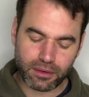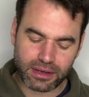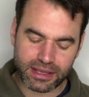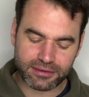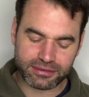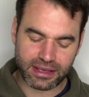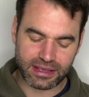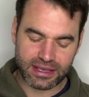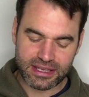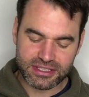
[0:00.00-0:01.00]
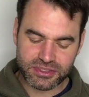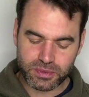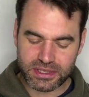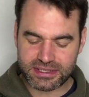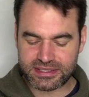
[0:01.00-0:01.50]
like of a
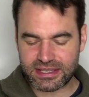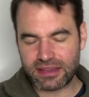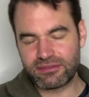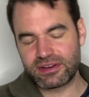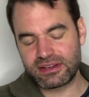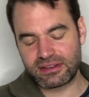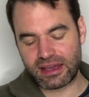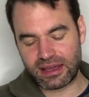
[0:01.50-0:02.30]
sweet savory